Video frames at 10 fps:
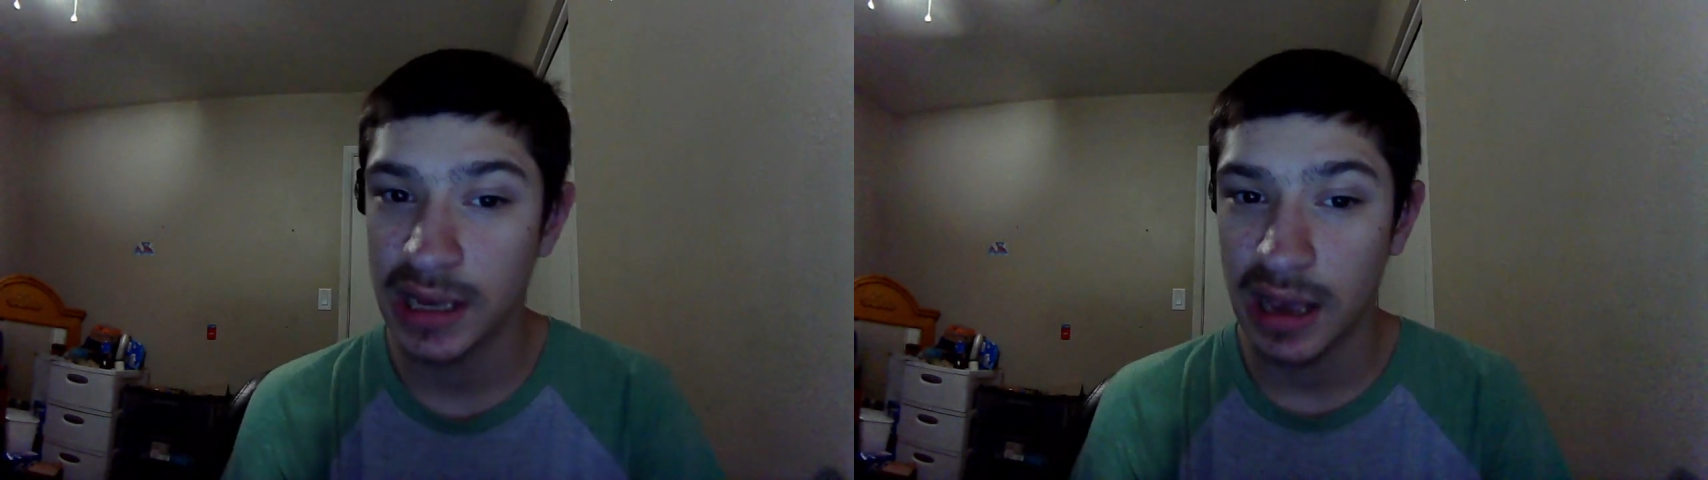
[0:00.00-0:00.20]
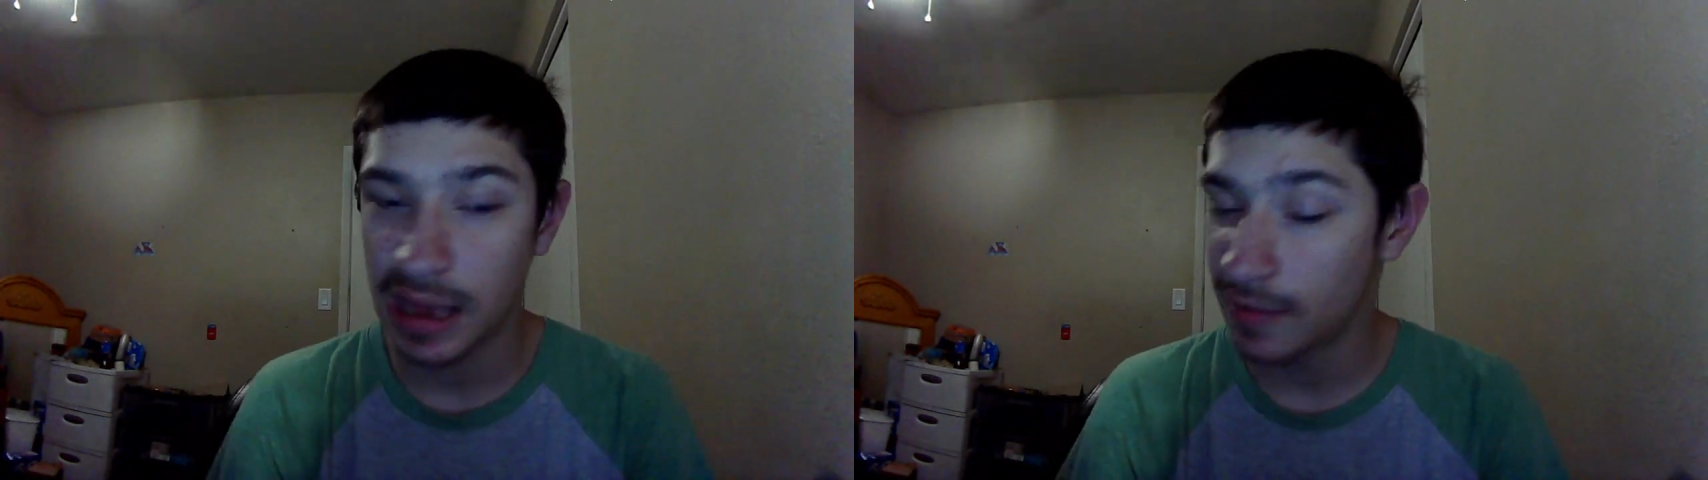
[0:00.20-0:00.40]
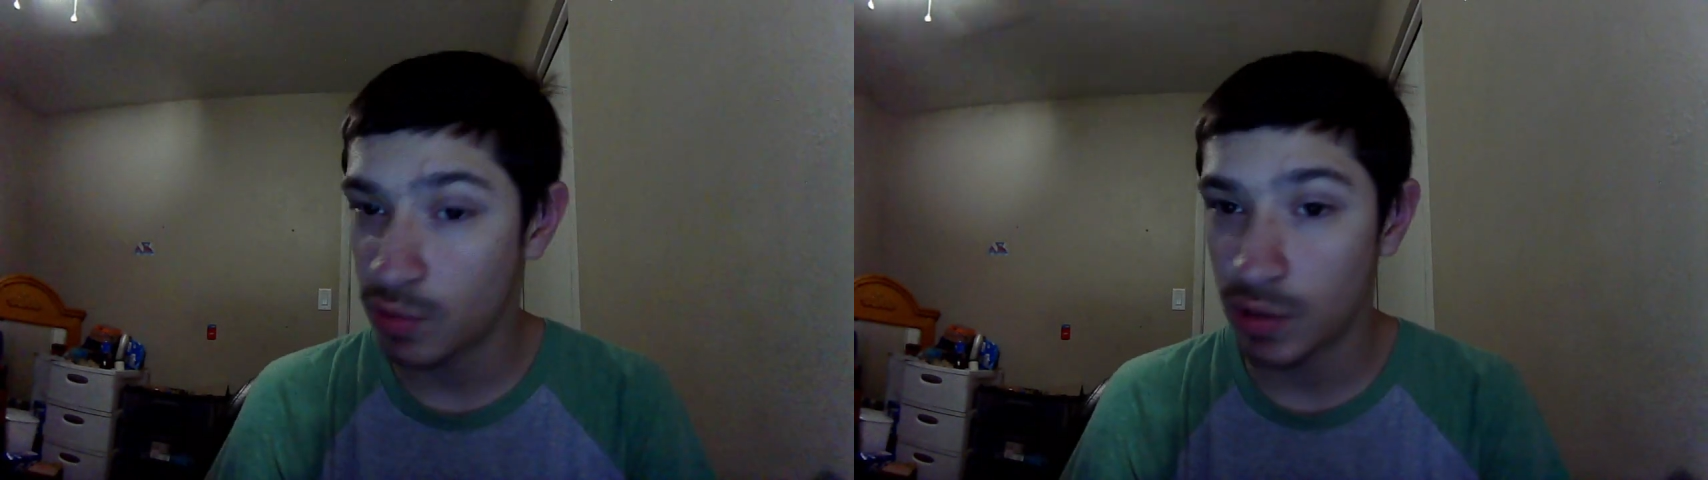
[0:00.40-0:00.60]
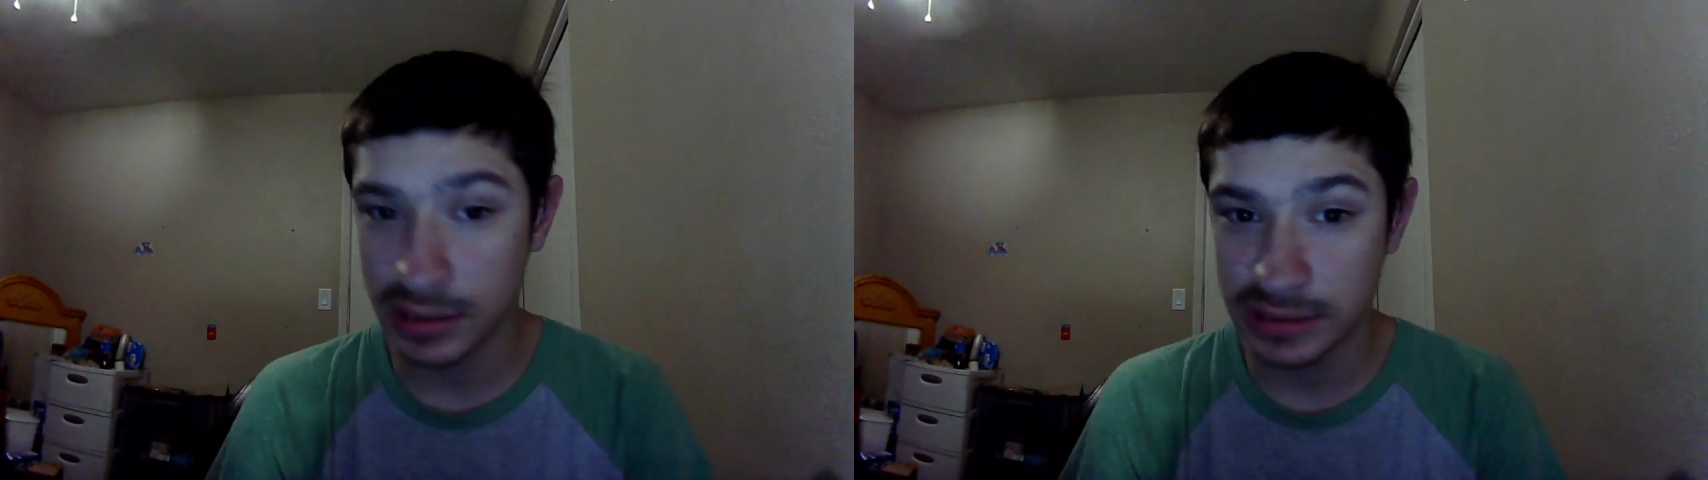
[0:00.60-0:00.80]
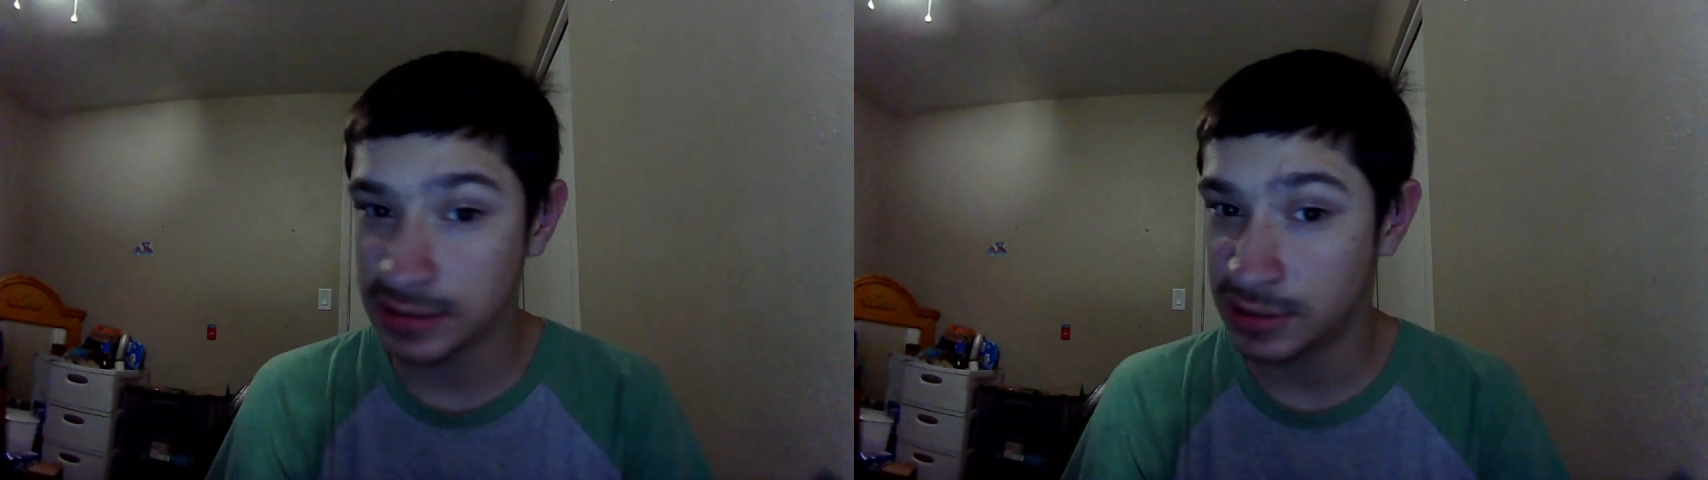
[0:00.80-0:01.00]
and of
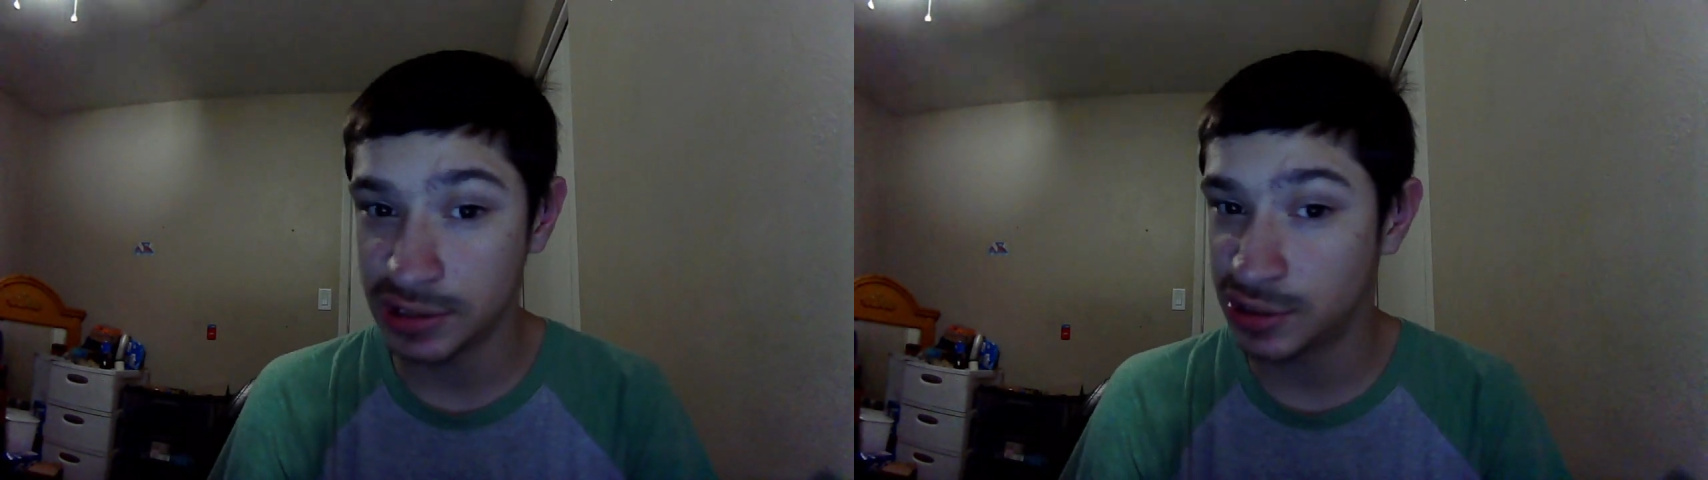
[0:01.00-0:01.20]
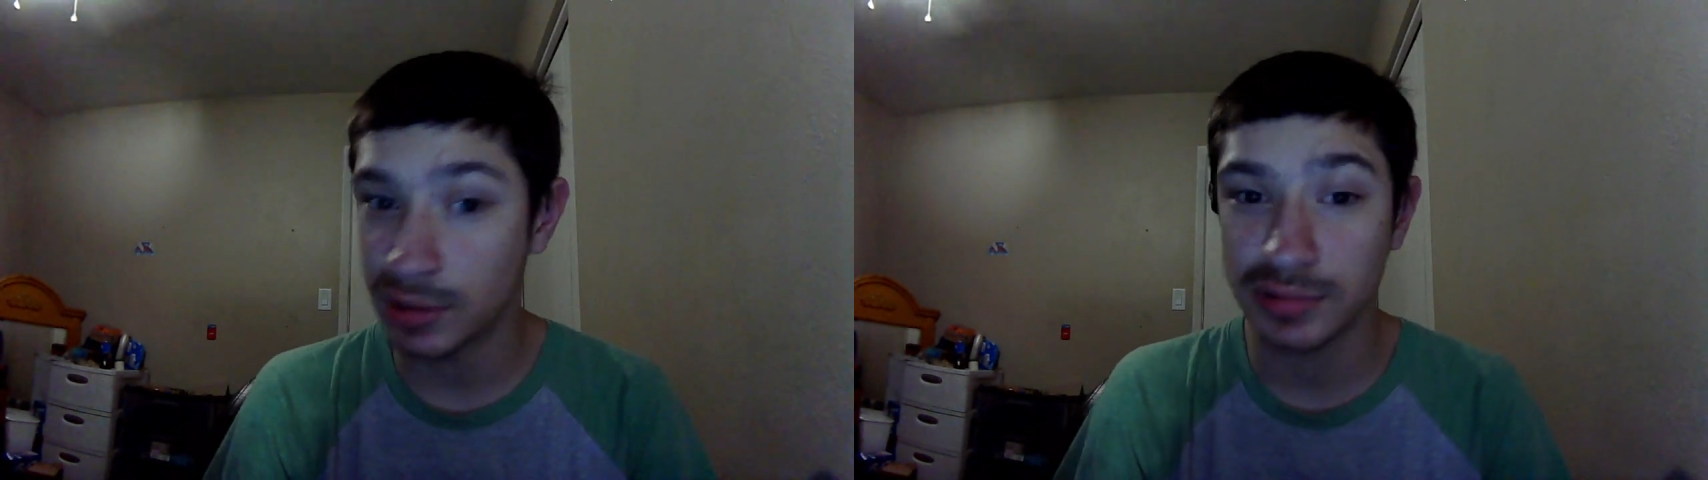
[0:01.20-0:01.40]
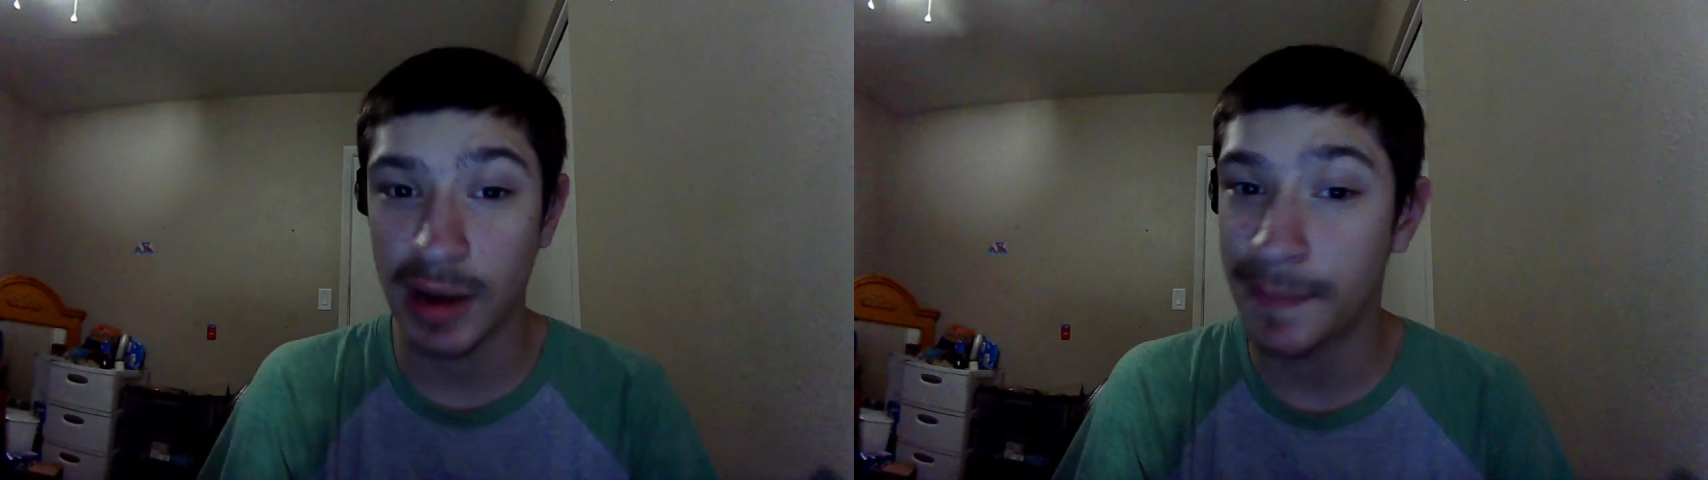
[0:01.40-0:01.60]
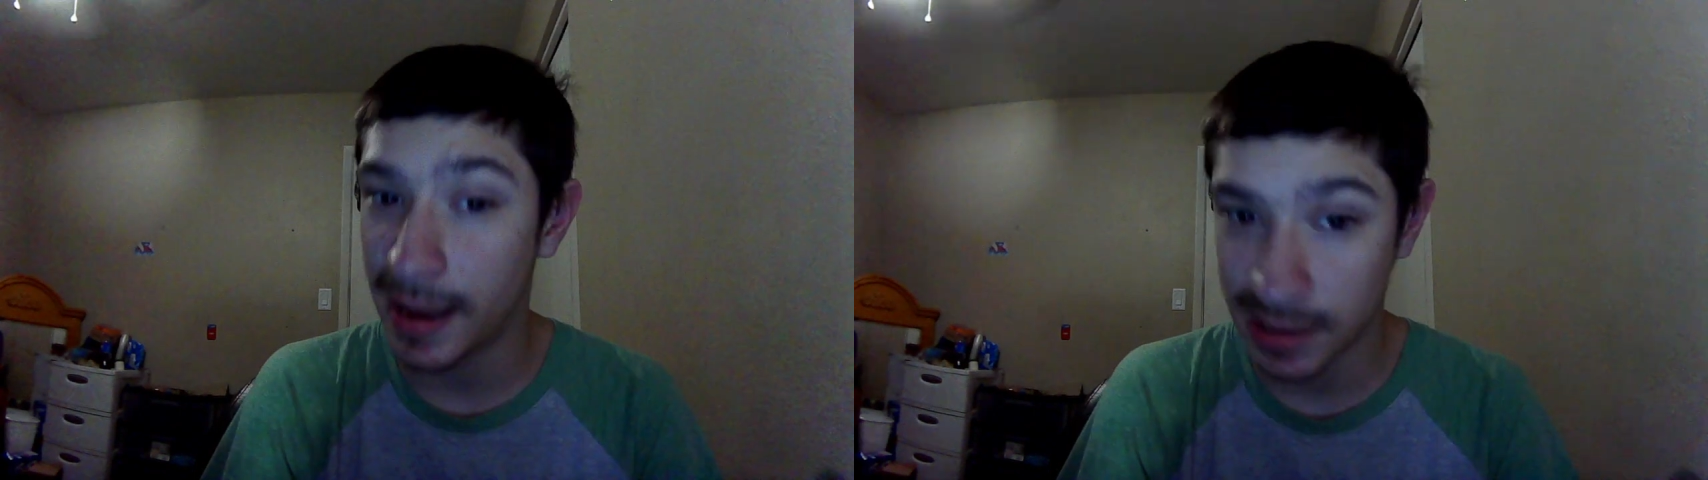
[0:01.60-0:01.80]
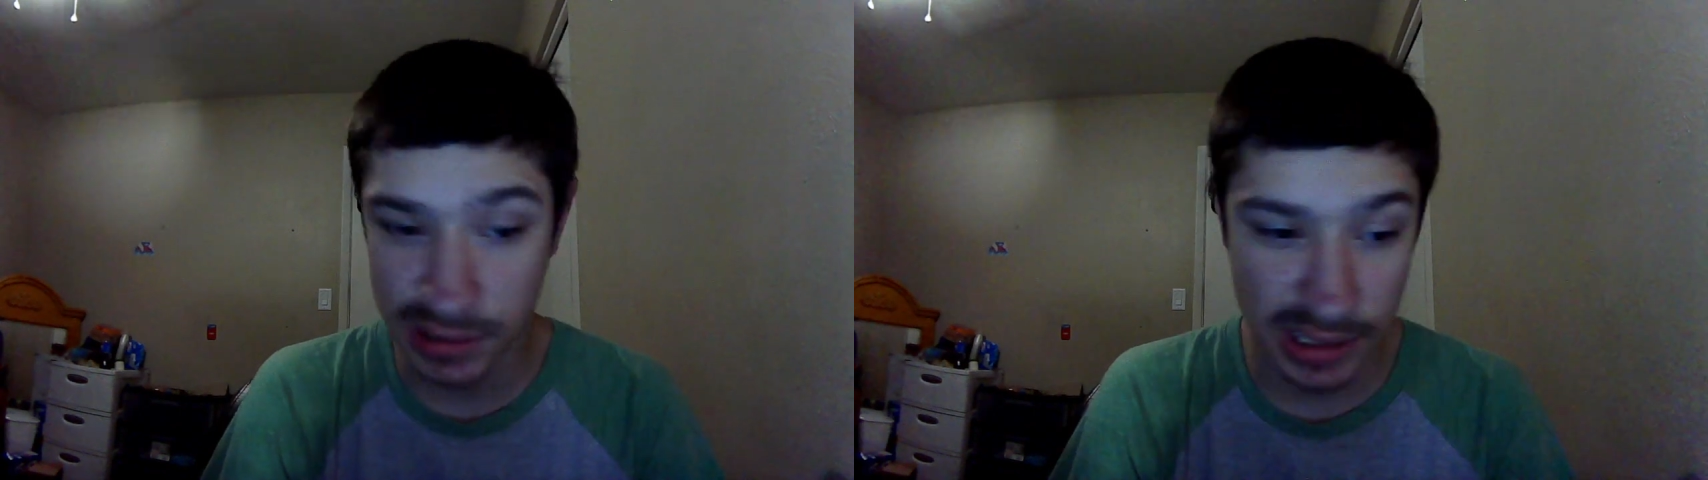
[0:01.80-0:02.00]
course it just jumps right
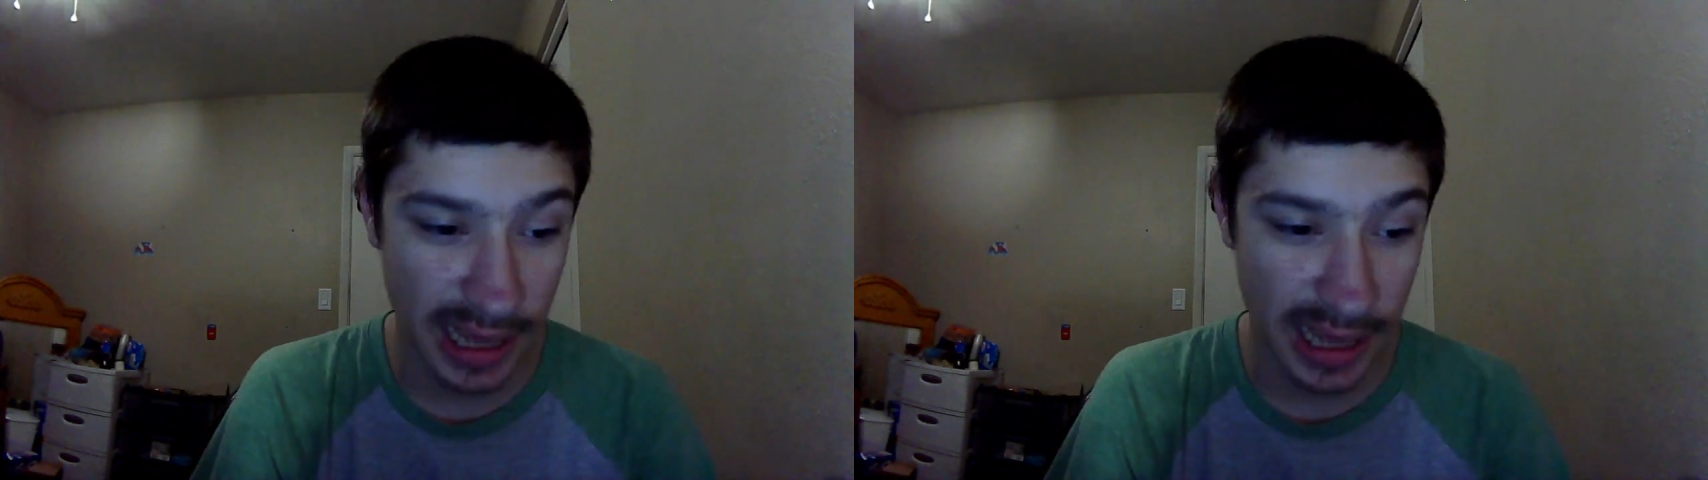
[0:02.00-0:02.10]
back into the